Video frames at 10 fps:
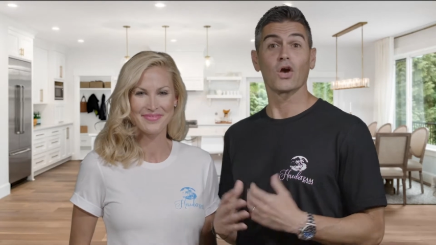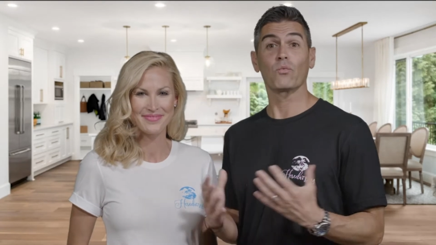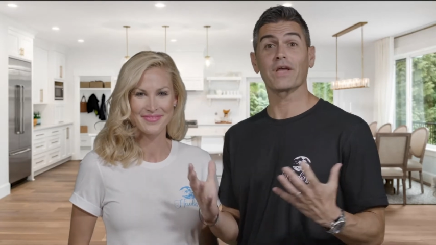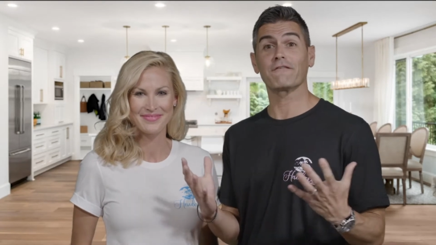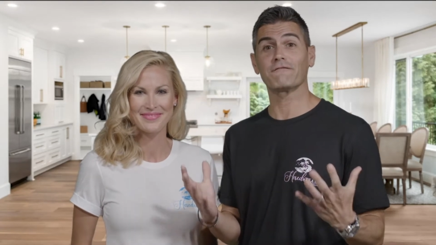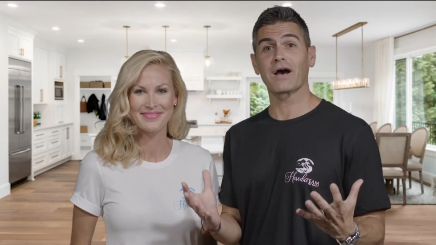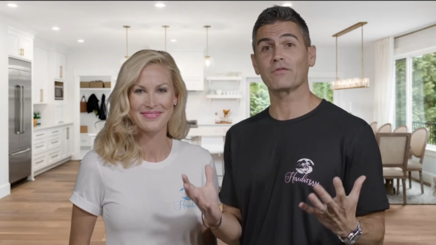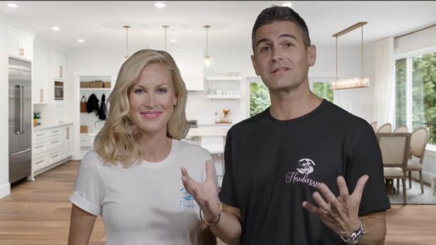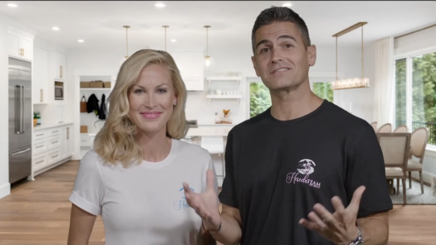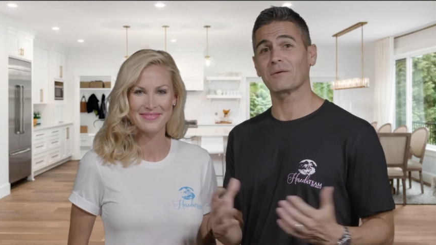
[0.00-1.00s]
Speaker 1: We have
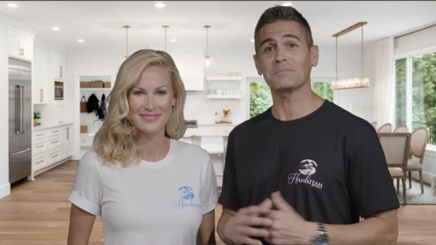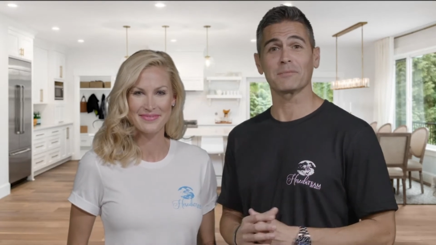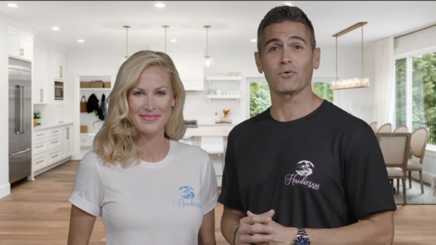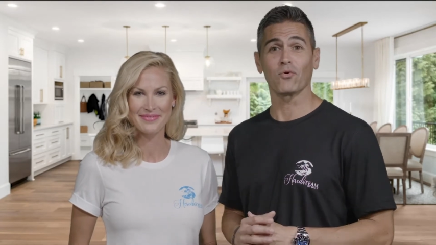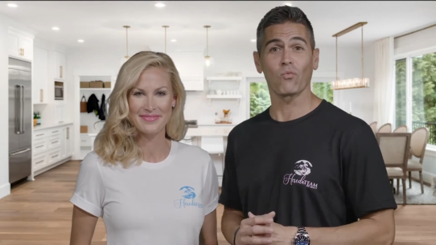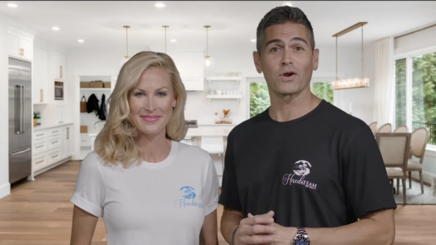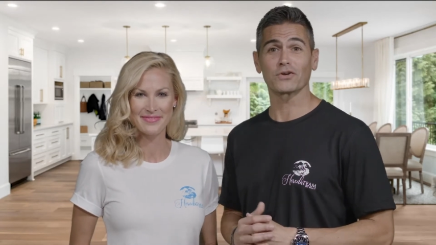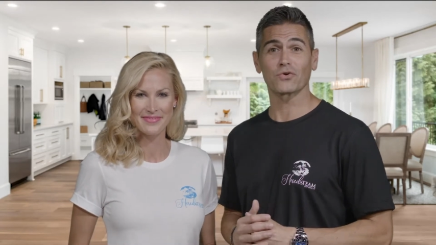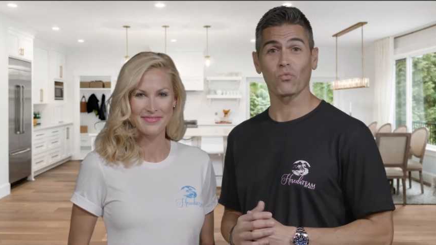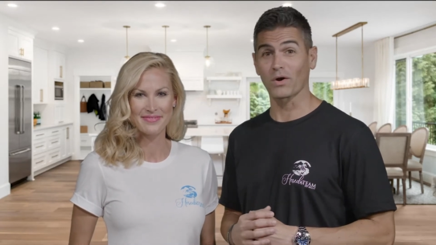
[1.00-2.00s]
found that some people
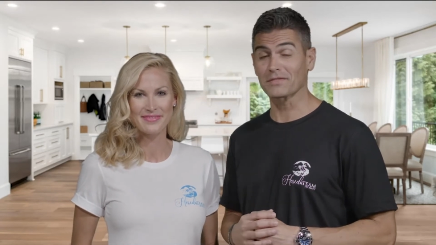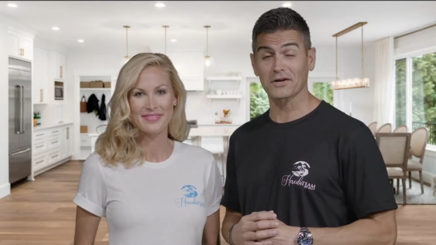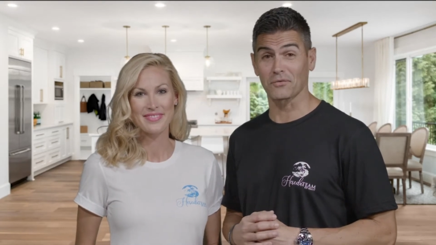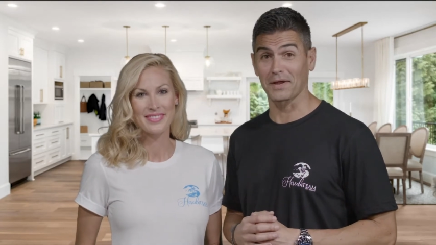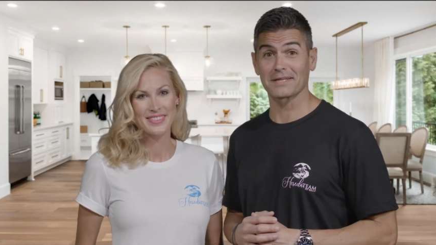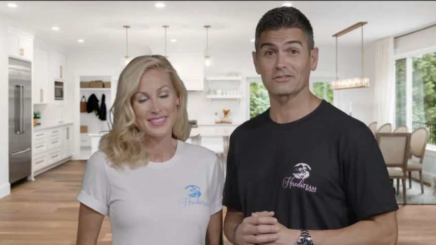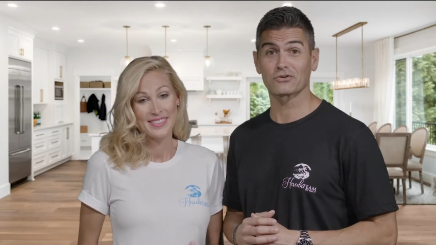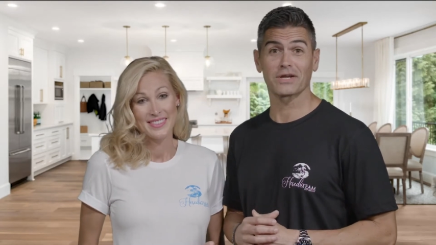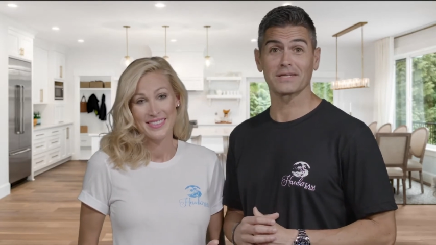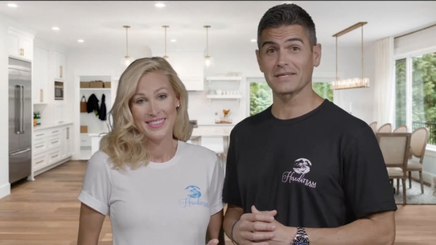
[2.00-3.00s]
wonder what the Grand
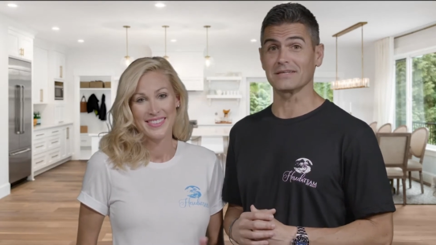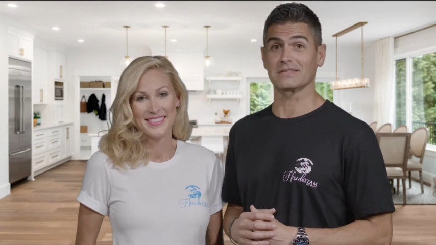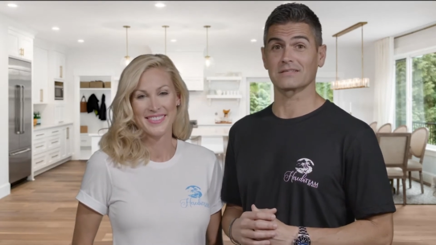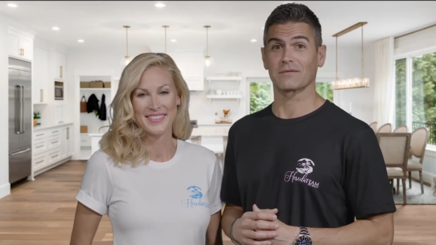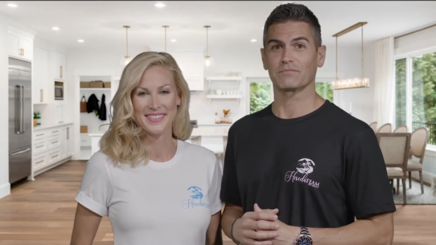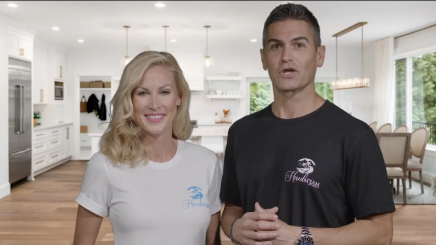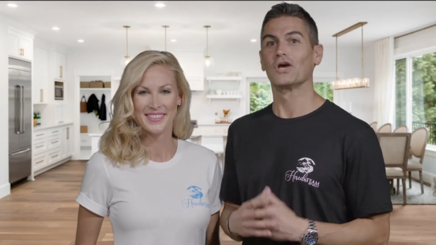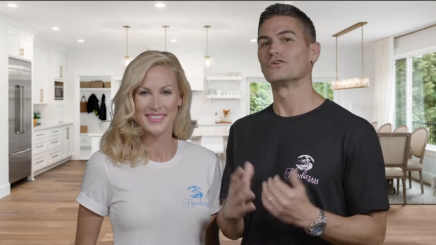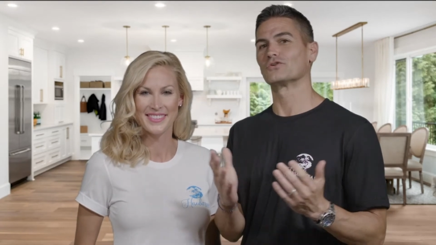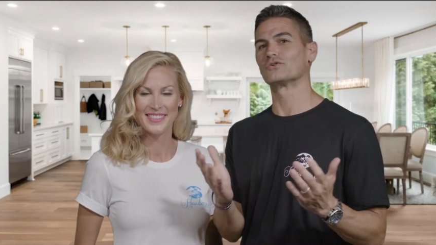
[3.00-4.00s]
Strand is.
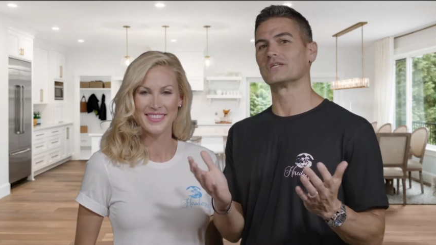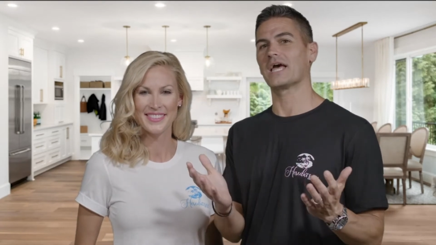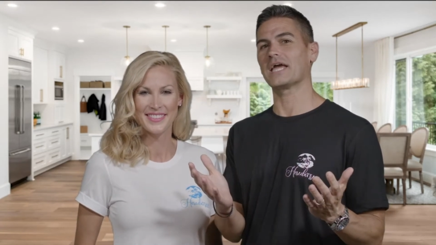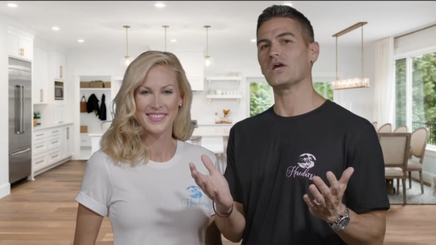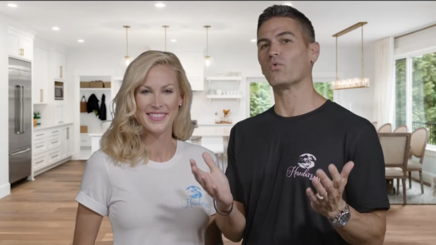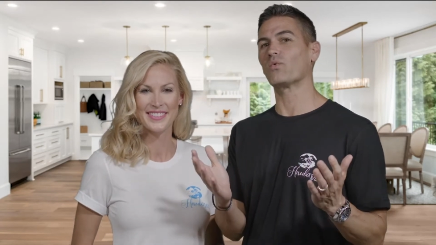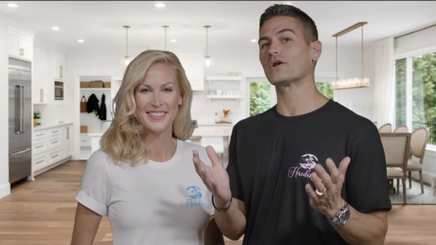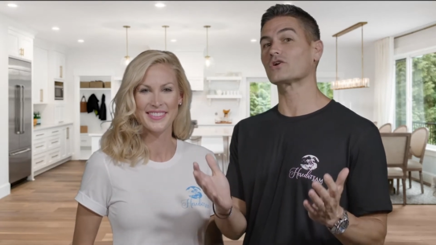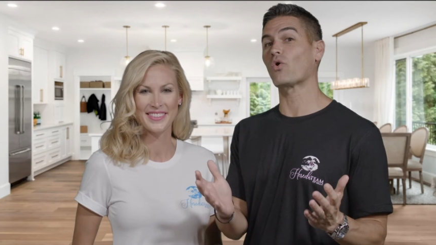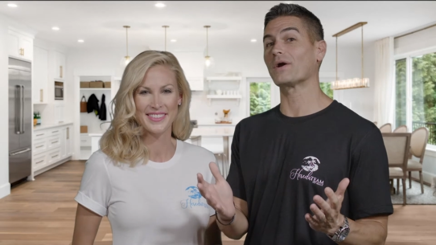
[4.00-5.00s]
So today,
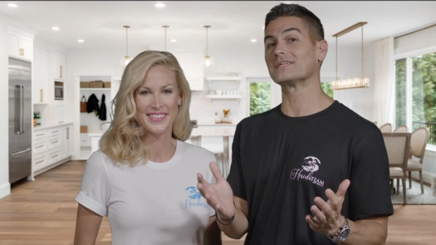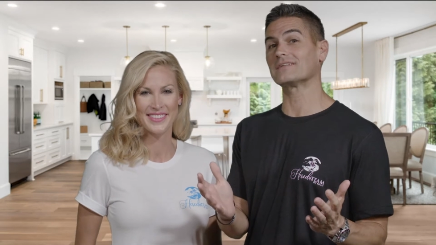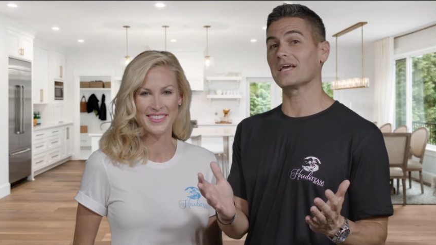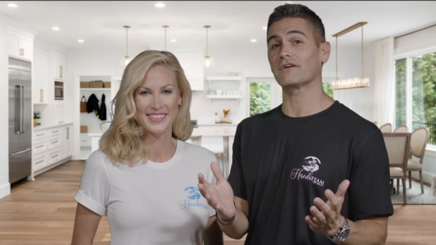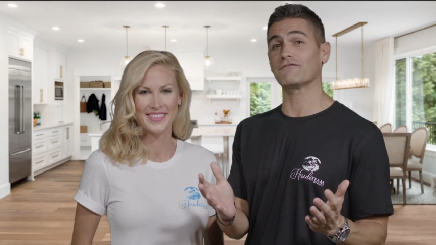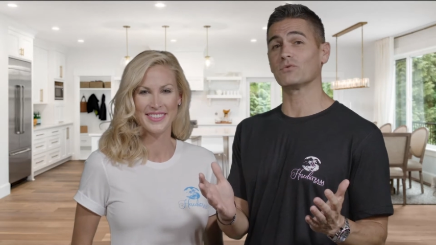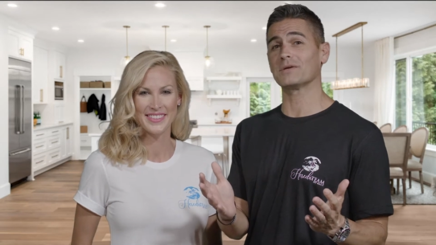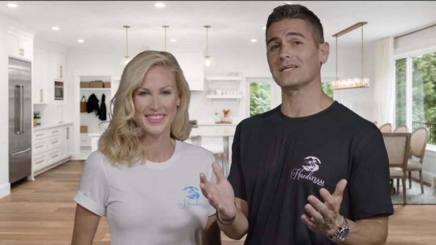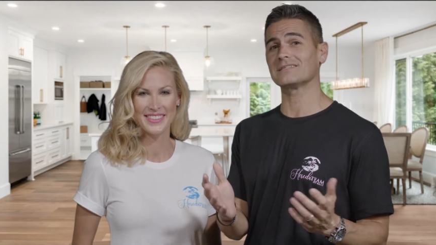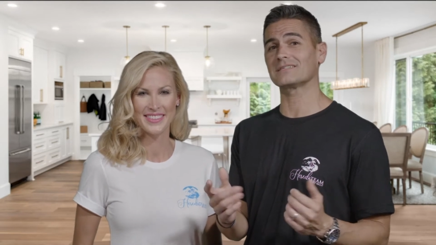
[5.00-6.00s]
we are going to take a few
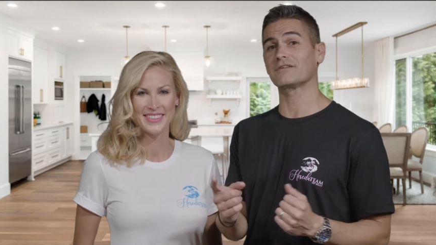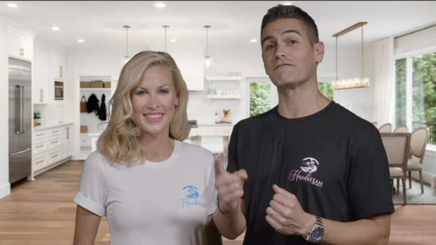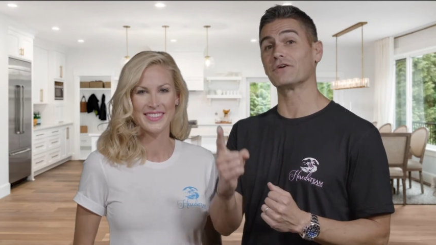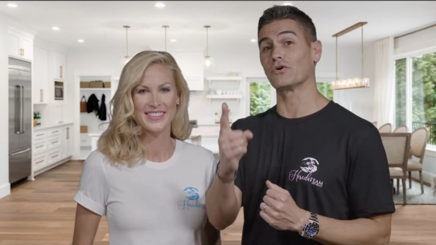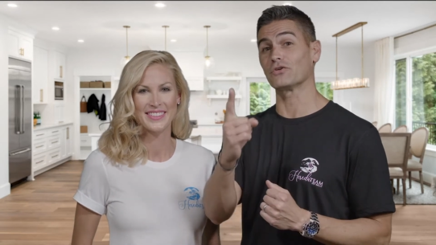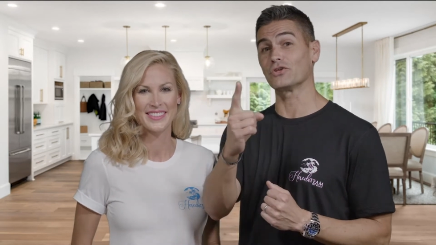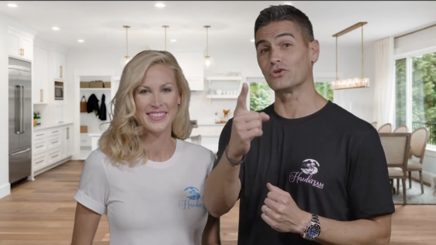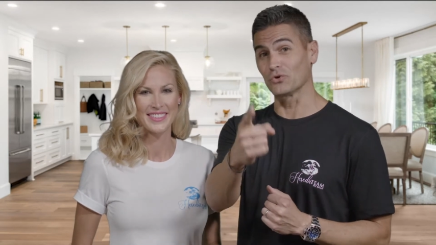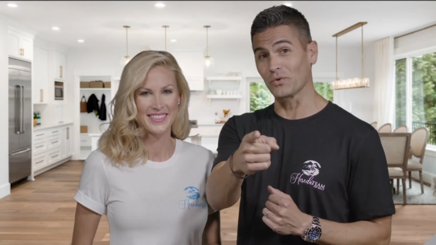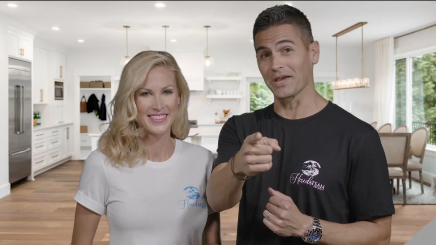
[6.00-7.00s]
minutes to fill
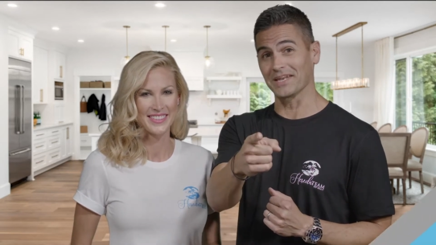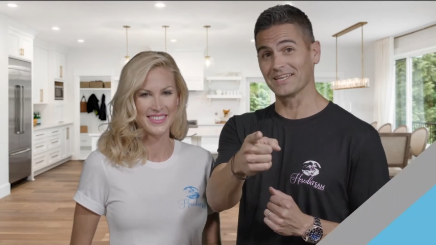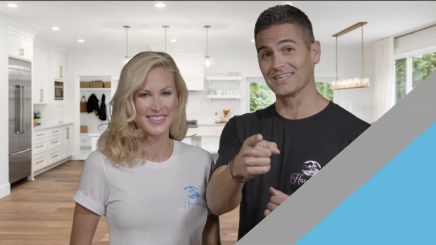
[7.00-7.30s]
you in.